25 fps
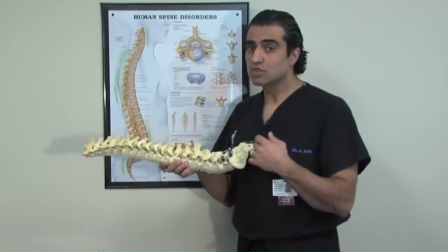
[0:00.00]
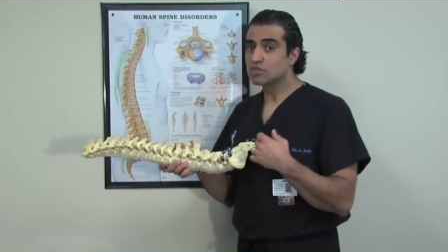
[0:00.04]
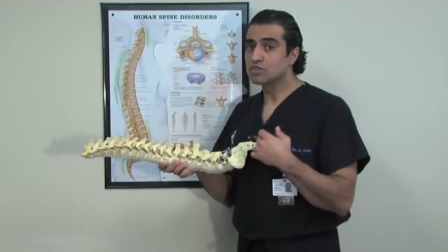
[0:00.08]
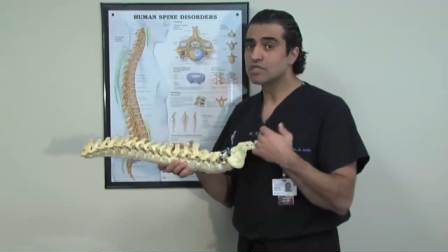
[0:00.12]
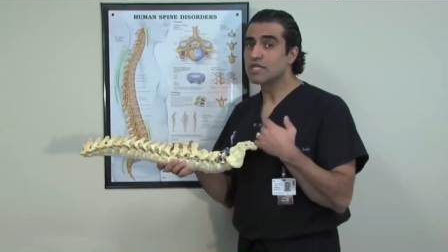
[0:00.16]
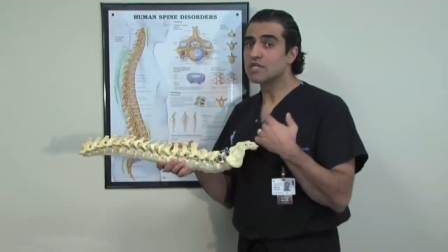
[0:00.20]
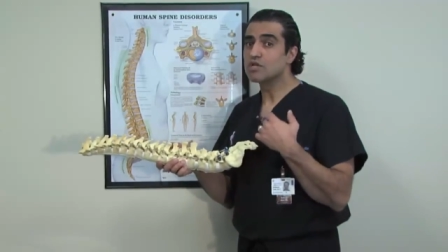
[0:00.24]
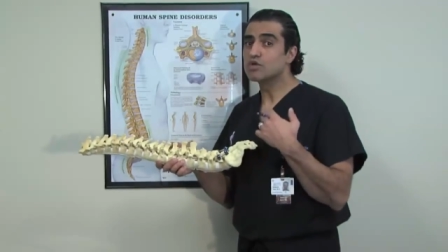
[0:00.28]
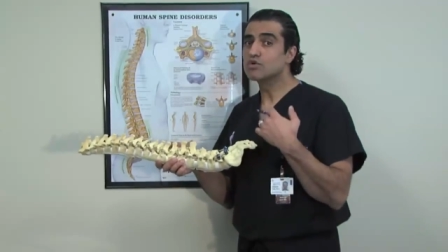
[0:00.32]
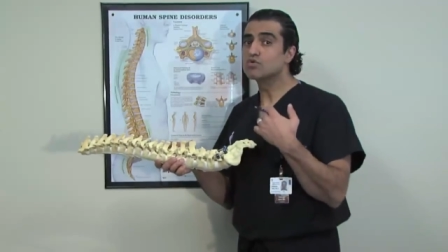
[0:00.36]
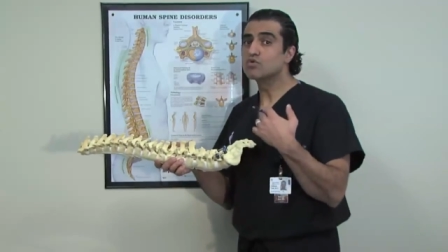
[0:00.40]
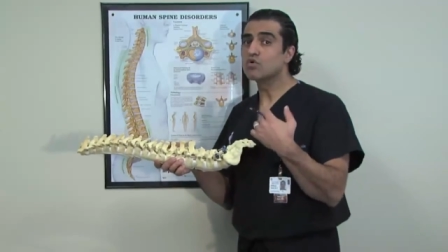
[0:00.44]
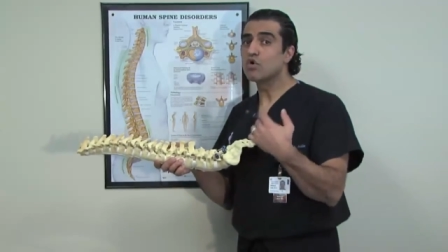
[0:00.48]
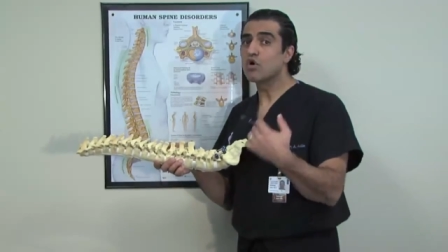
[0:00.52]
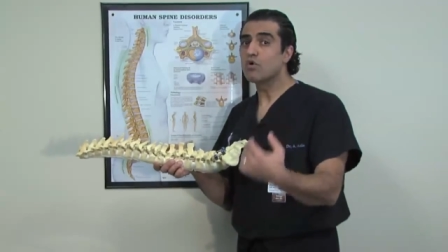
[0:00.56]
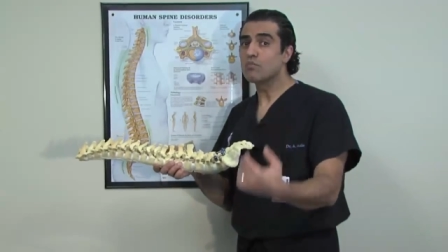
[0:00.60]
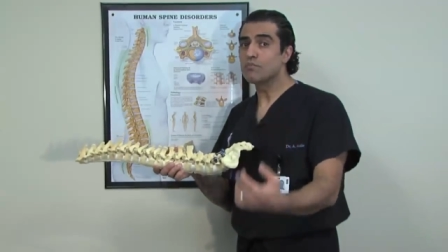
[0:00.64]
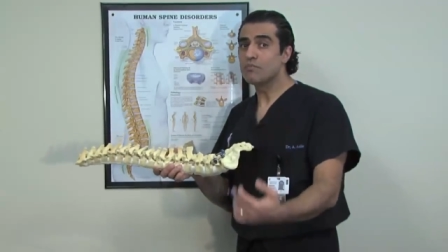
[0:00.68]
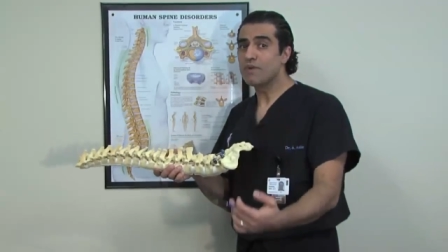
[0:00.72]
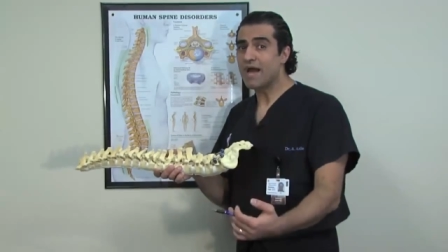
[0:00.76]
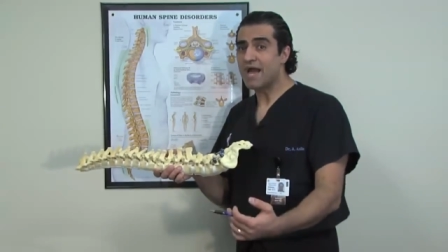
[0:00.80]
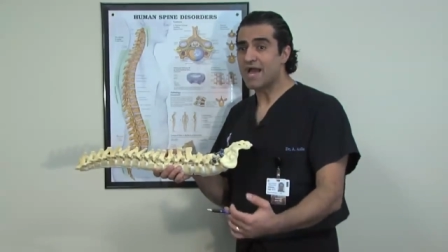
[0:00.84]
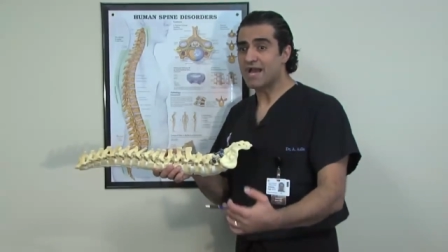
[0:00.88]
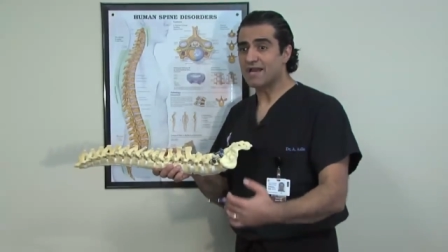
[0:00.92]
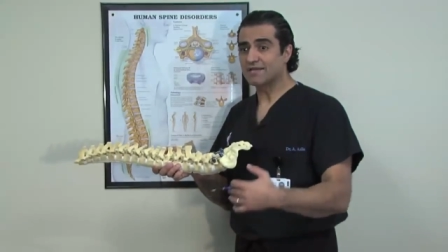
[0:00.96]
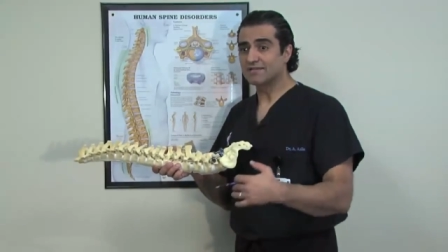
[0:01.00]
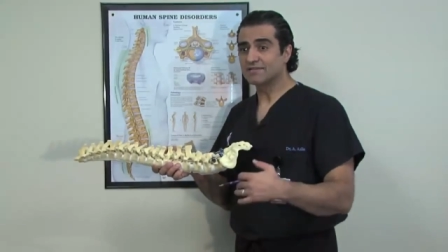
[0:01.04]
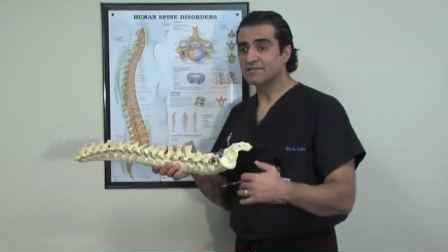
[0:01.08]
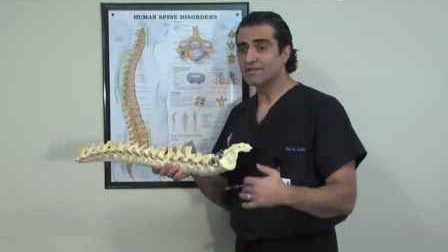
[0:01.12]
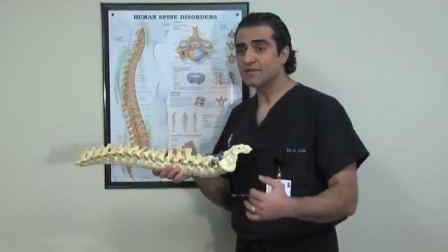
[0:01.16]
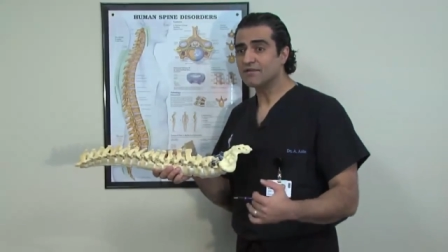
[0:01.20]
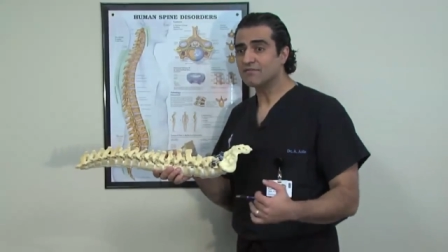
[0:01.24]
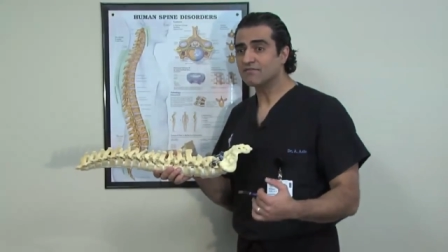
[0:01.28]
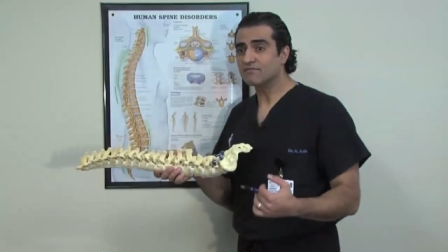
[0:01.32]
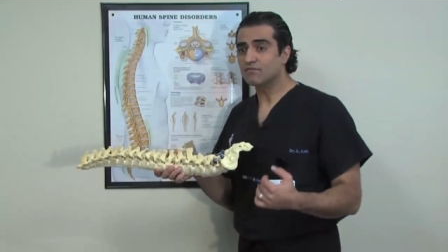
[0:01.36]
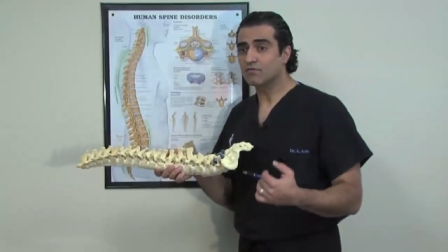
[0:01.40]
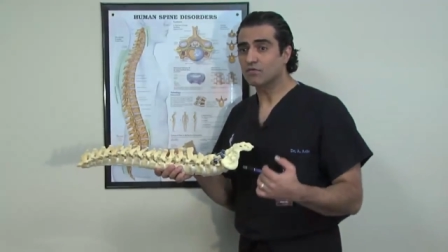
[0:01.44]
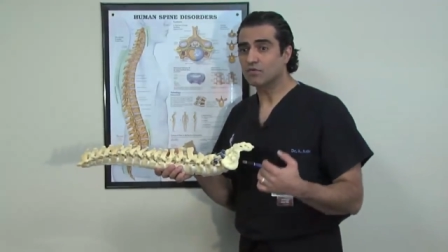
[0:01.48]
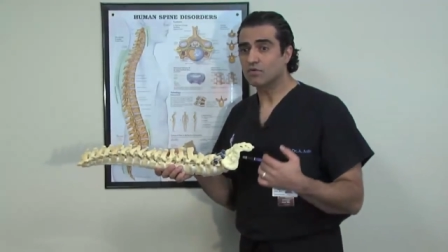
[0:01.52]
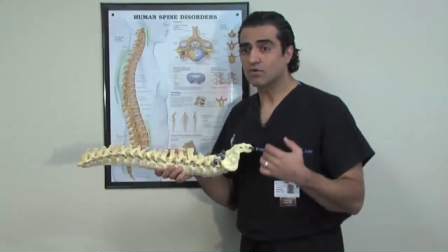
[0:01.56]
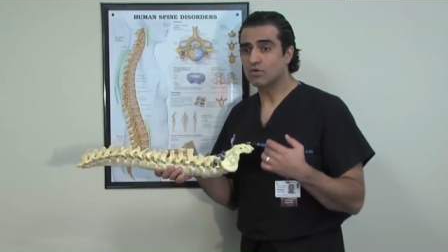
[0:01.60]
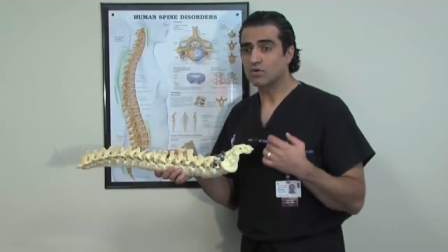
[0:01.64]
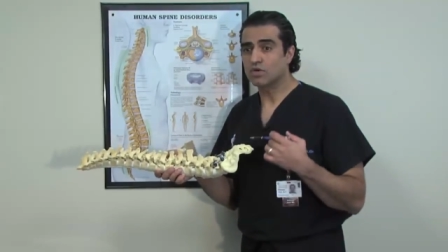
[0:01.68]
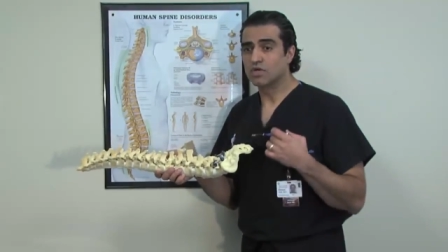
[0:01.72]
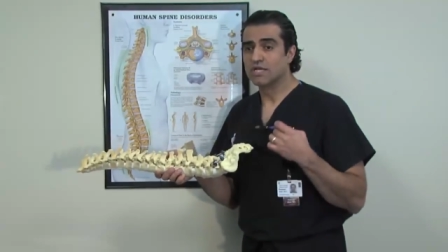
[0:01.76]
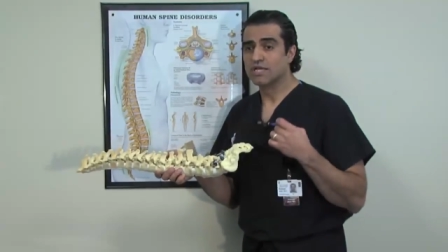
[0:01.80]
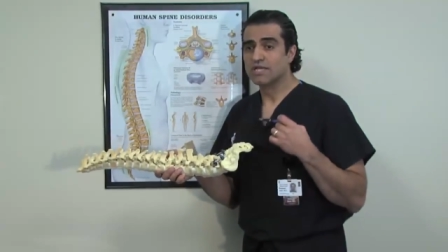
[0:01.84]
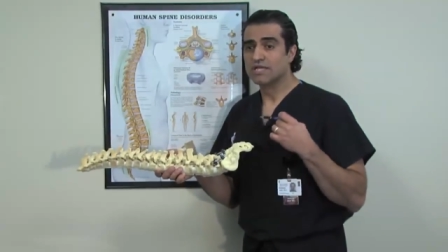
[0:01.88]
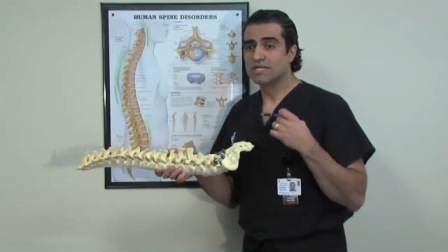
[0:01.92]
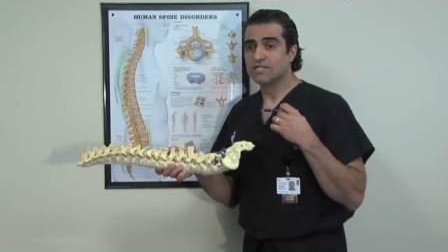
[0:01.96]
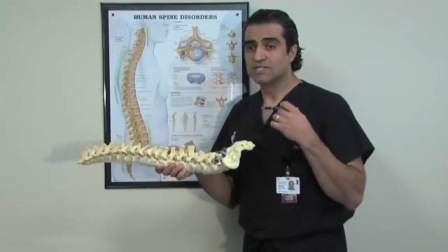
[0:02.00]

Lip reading: They grow back. Therefore,